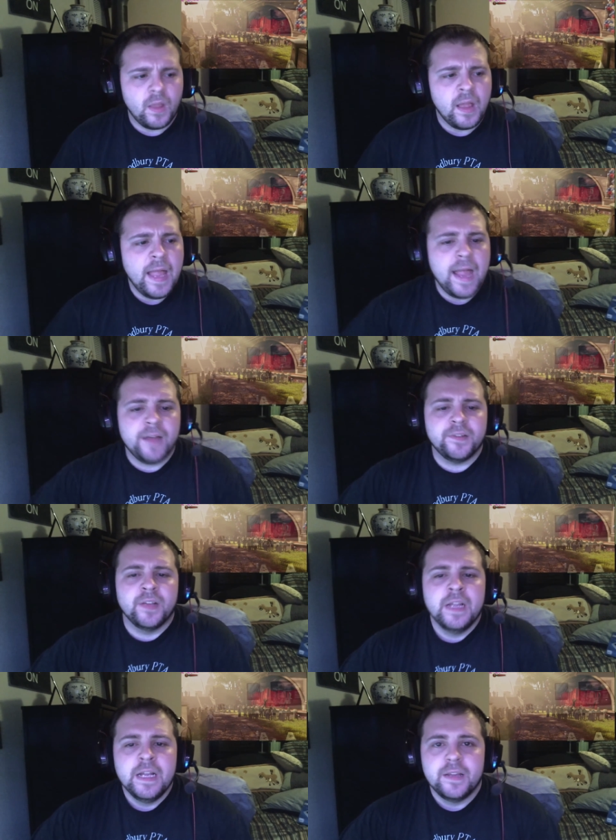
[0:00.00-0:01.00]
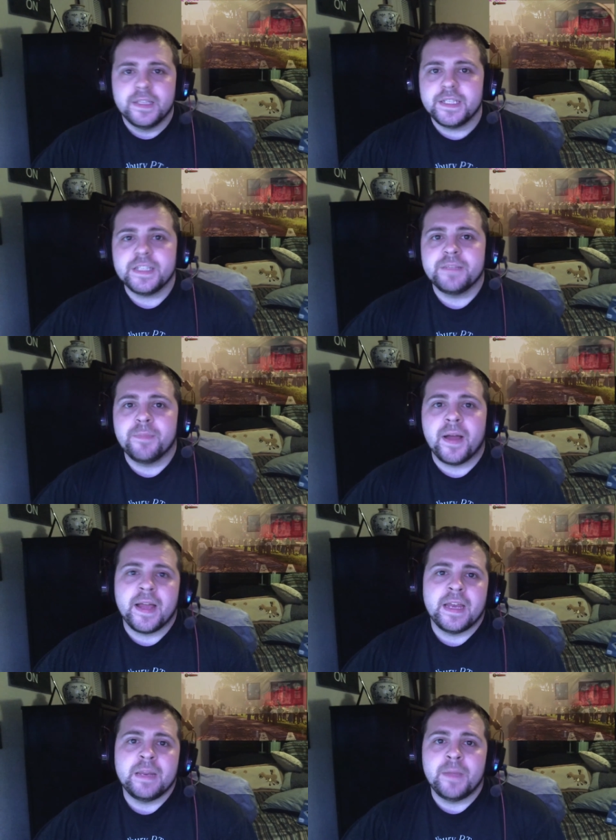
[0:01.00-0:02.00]
And this isn't by
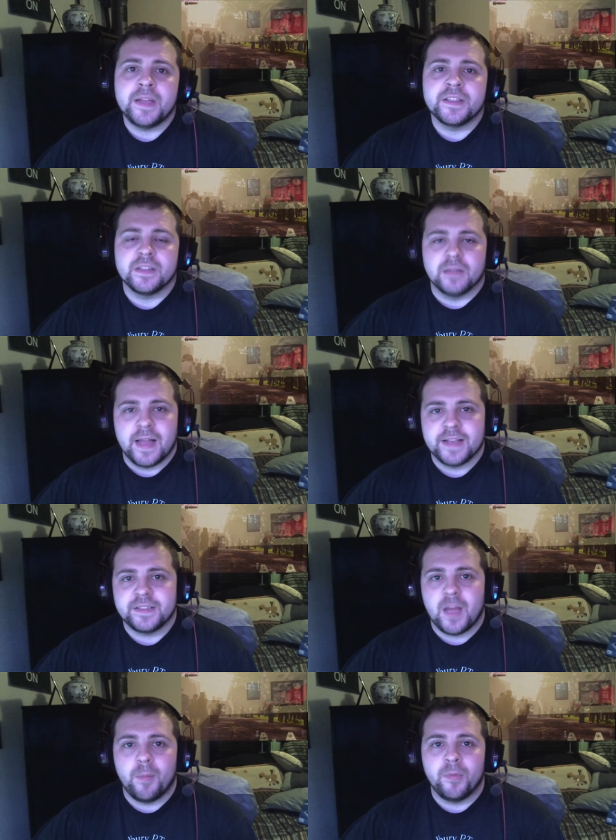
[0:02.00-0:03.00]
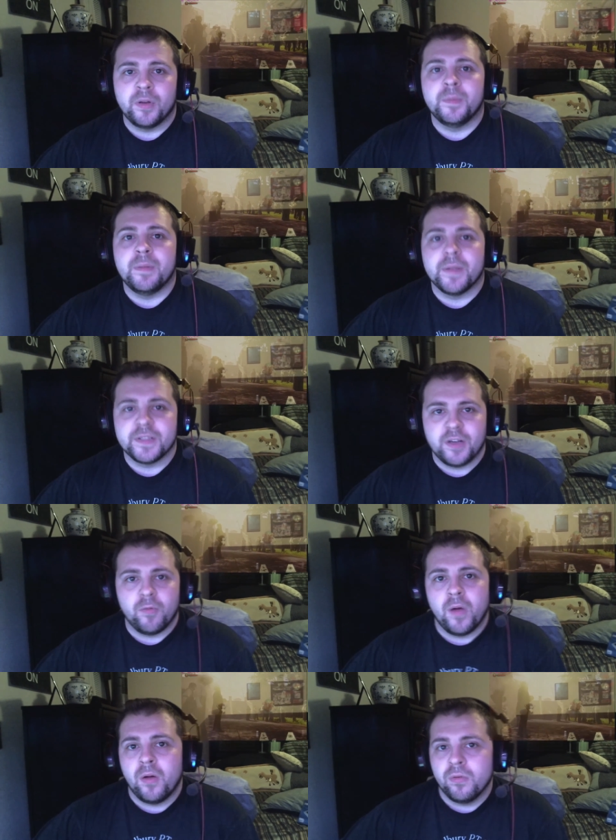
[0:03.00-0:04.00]
any means the last time I'm going to be messing
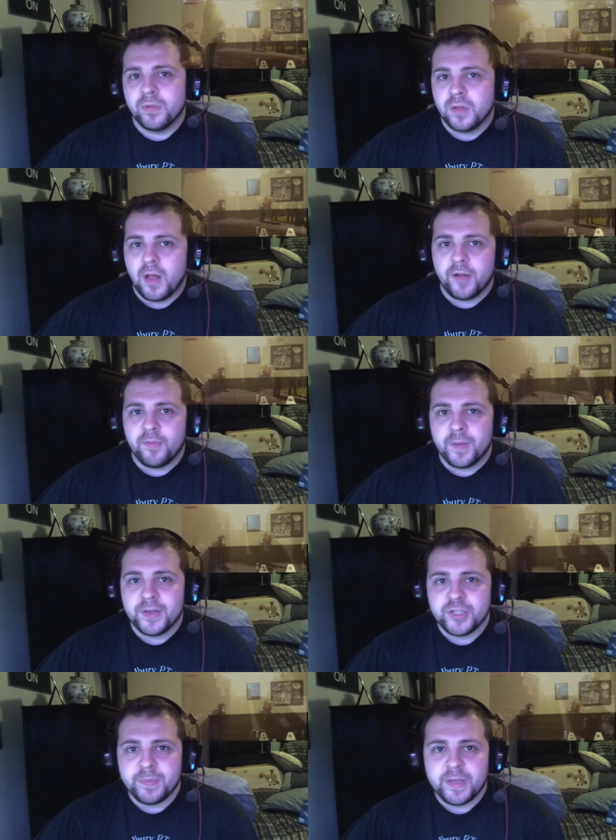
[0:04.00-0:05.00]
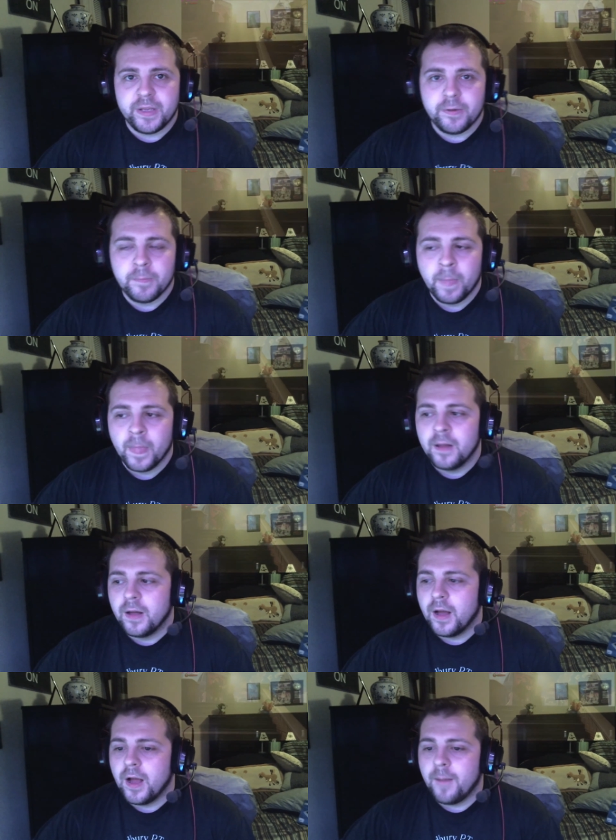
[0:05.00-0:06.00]
around overclocking with my GPU.
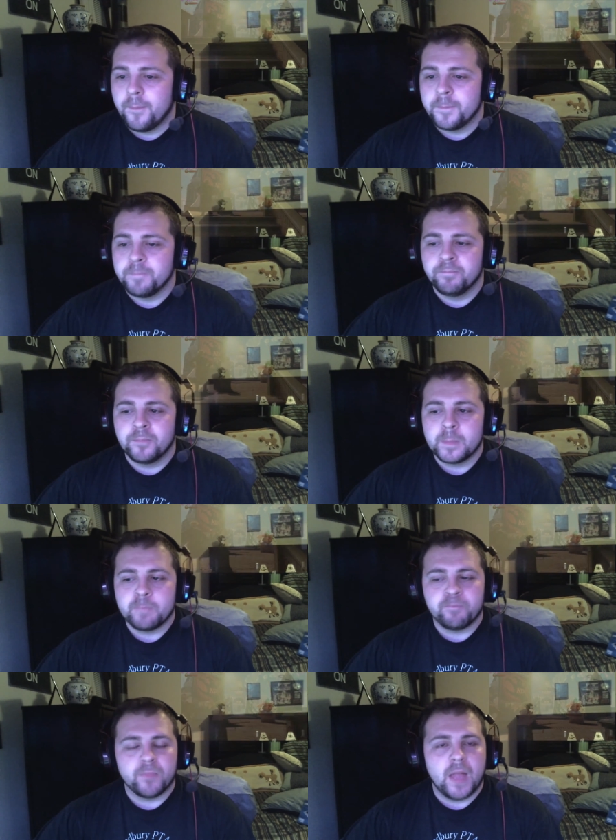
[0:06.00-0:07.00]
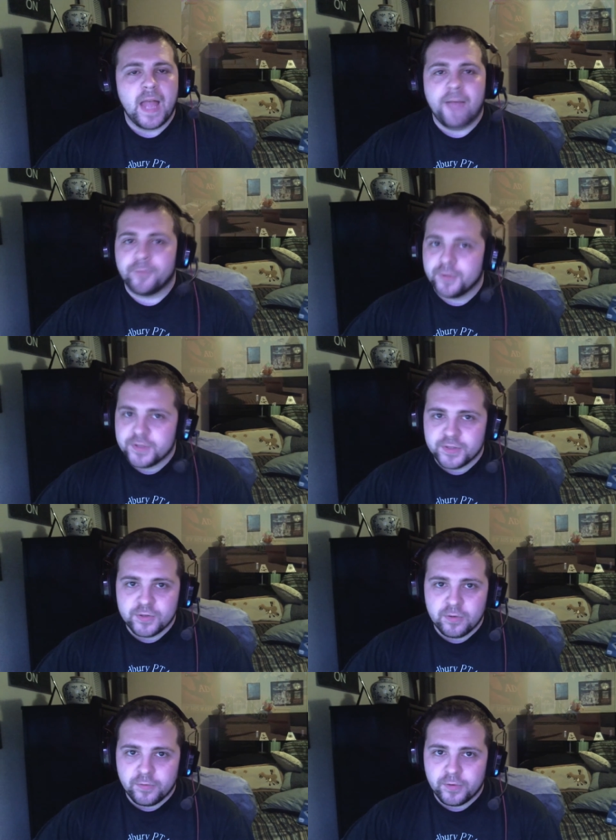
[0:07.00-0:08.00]
Um, after this is
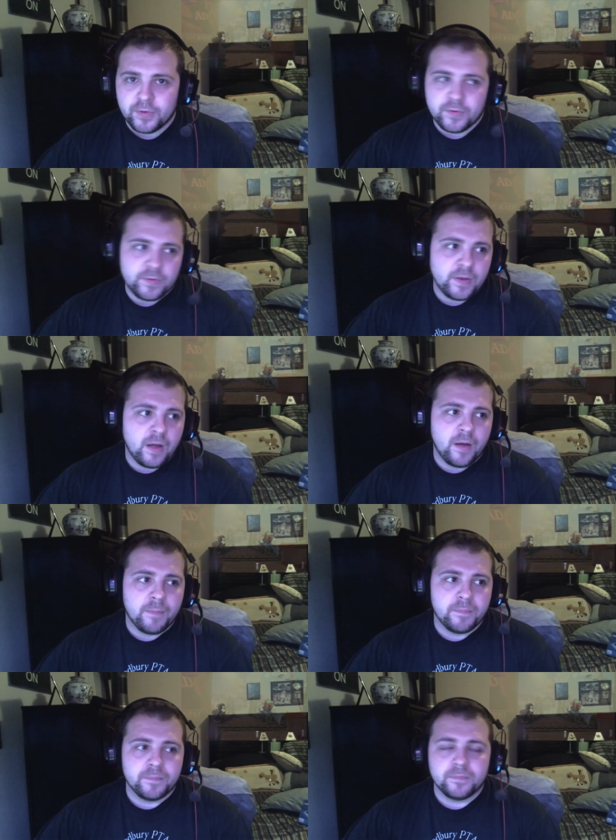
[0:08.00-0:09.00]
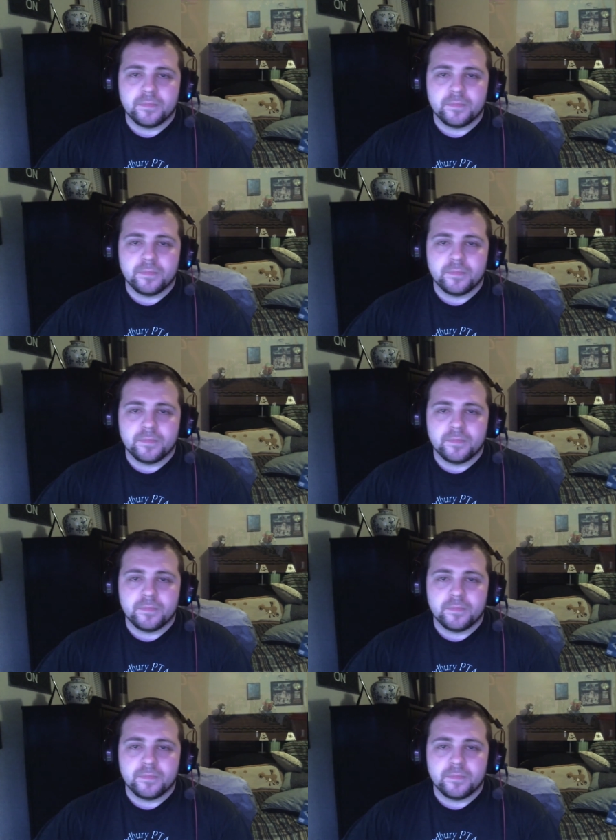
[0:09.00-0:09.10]
over, um,